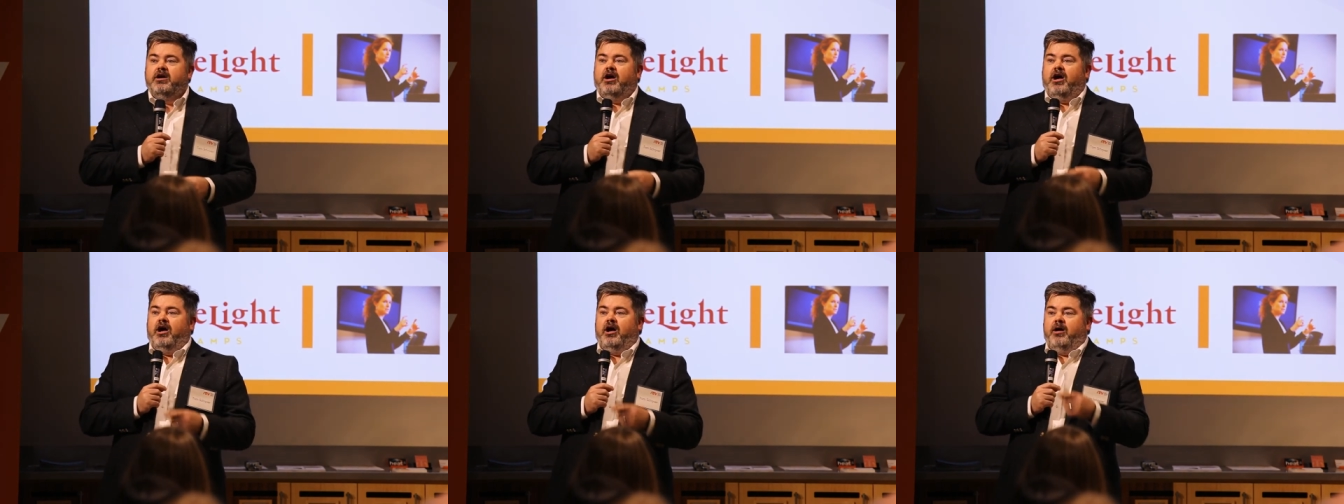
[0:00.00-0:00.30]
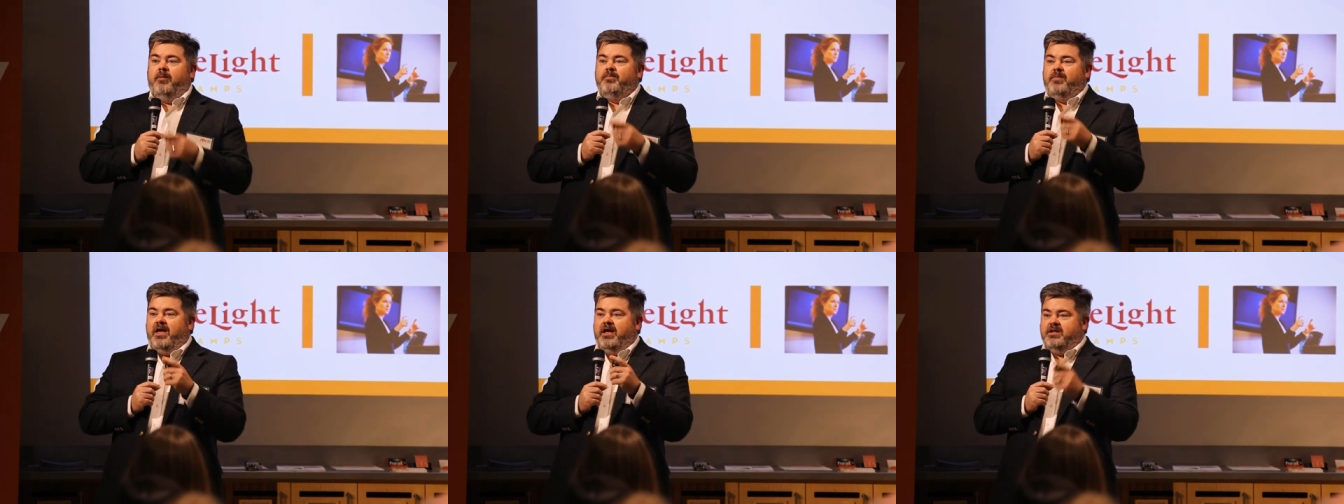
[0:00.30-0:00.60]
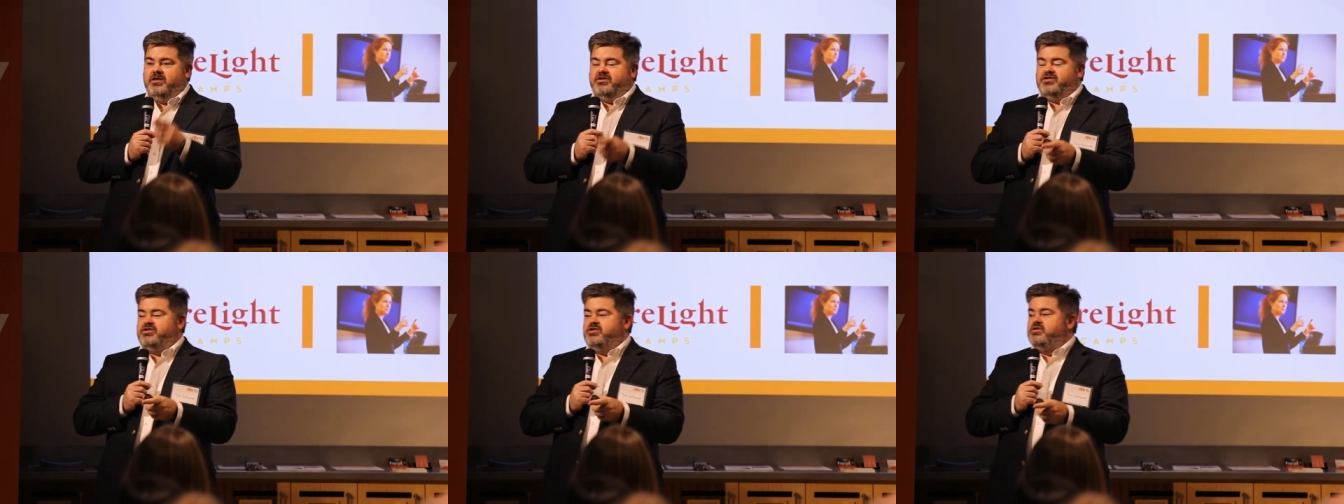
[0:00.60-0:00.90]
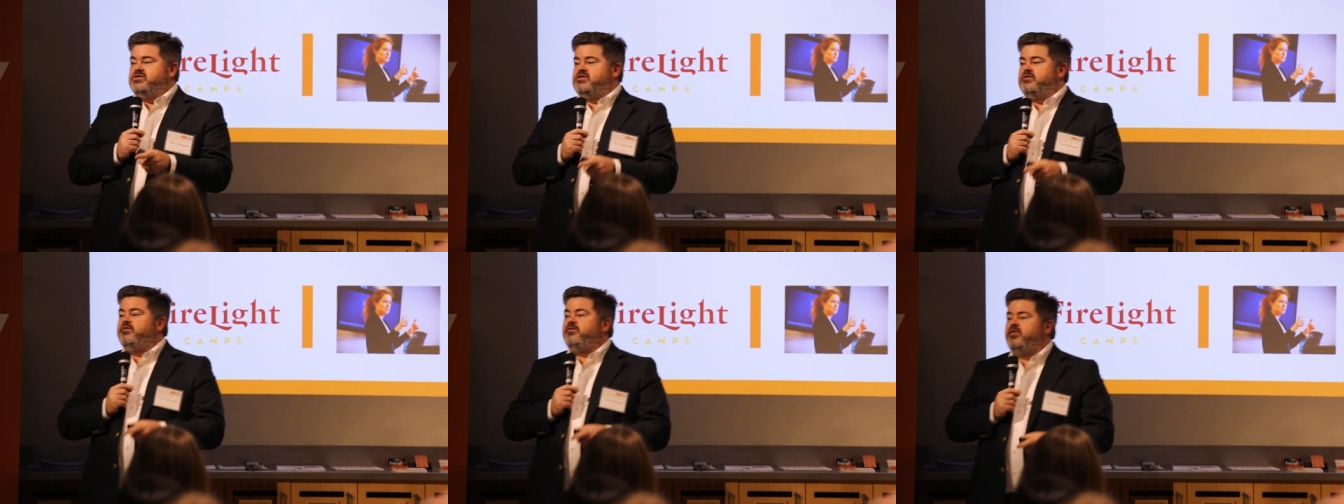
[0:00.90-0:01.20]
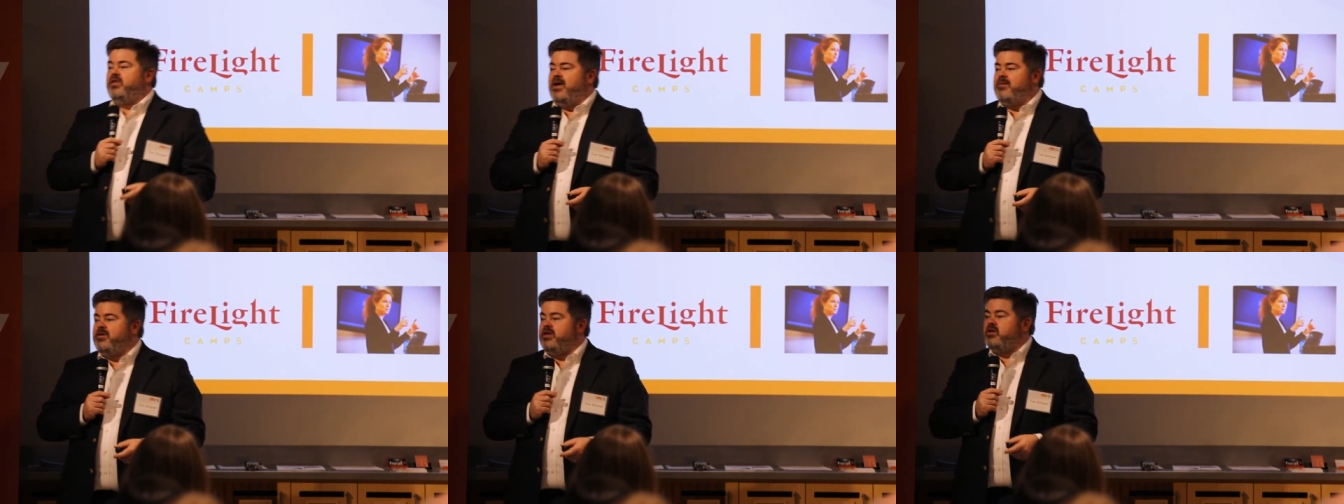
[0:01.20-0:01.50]
um, and Susan
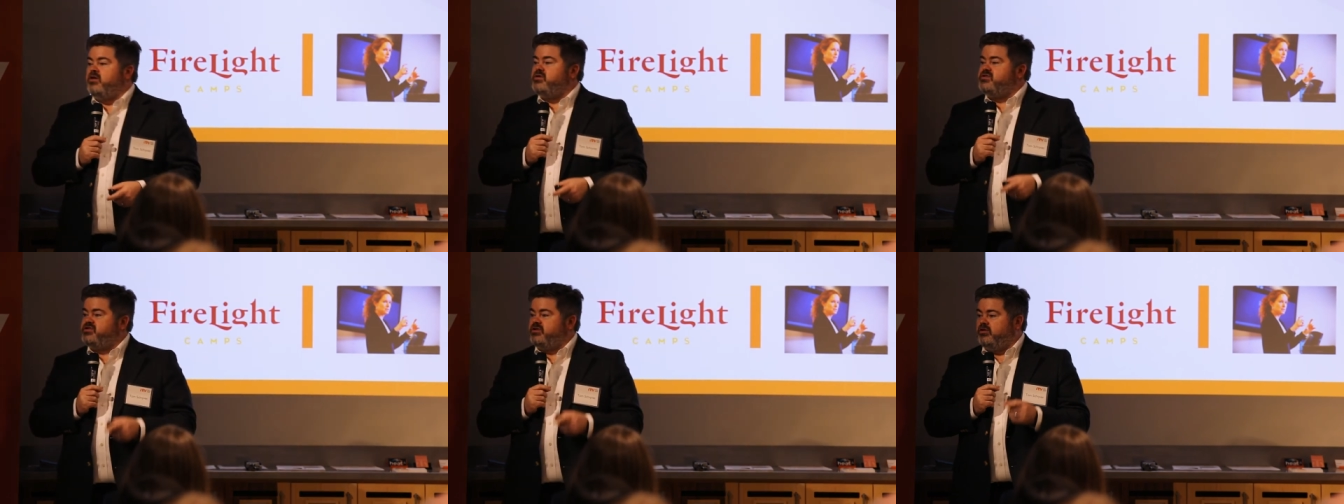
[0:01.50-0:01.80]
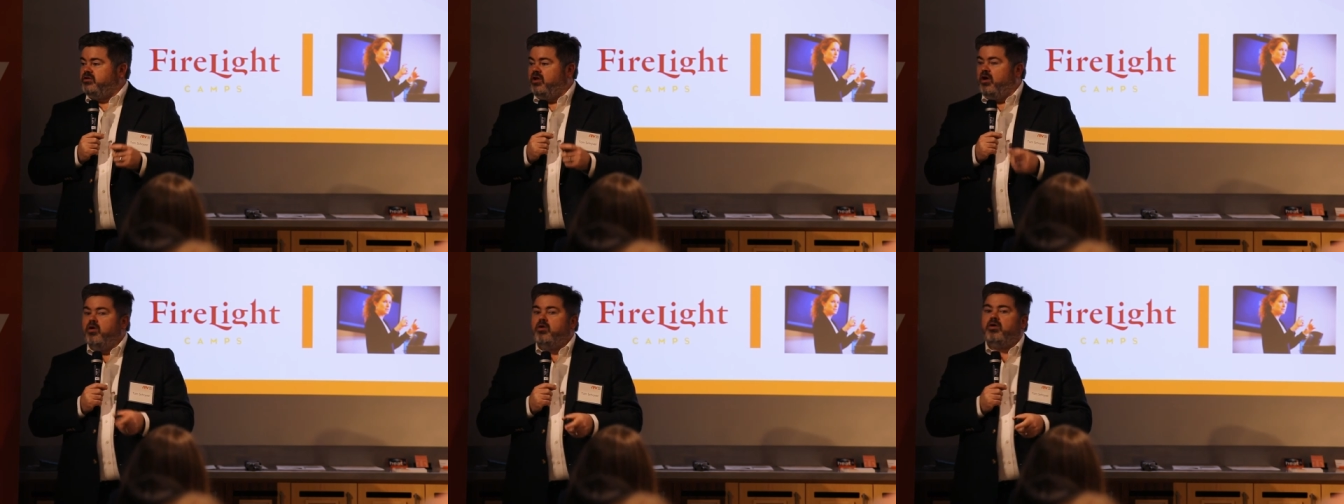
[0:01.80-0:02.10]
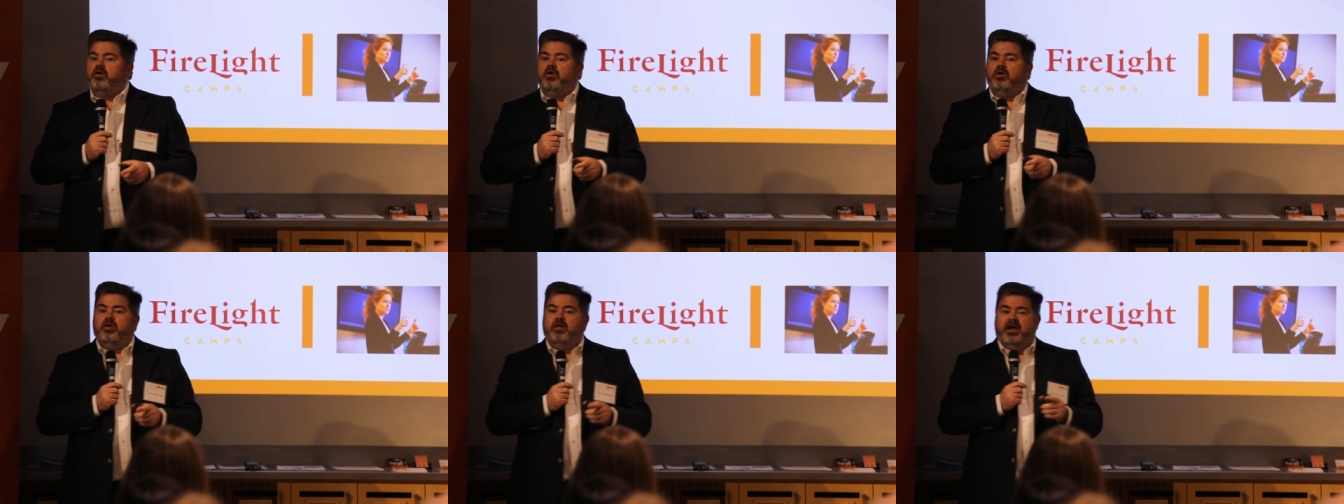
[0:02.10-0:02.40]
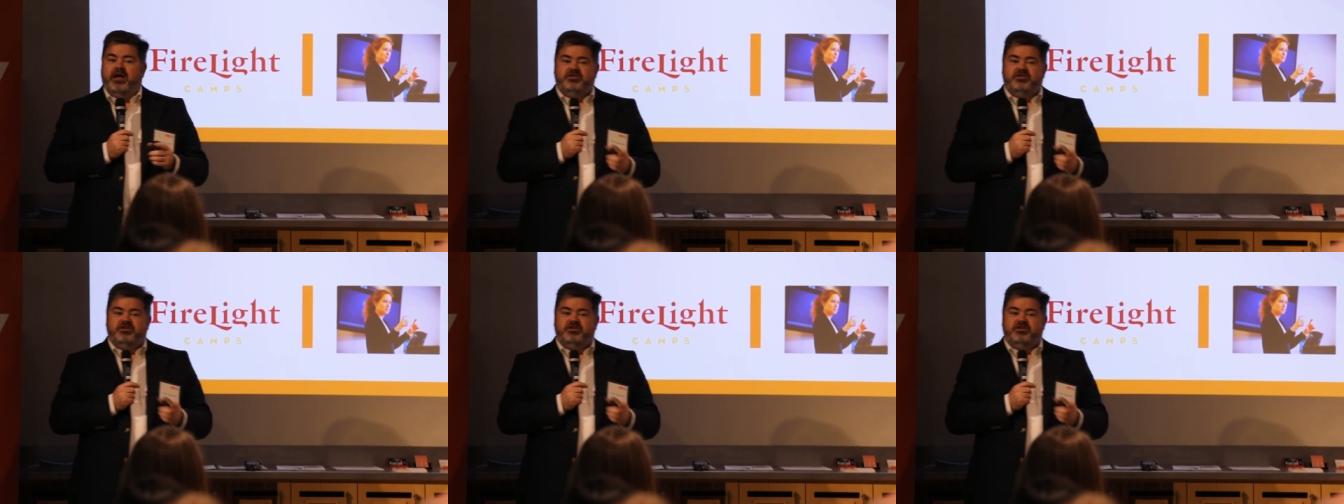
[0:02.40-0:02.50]
Fleming, who's a local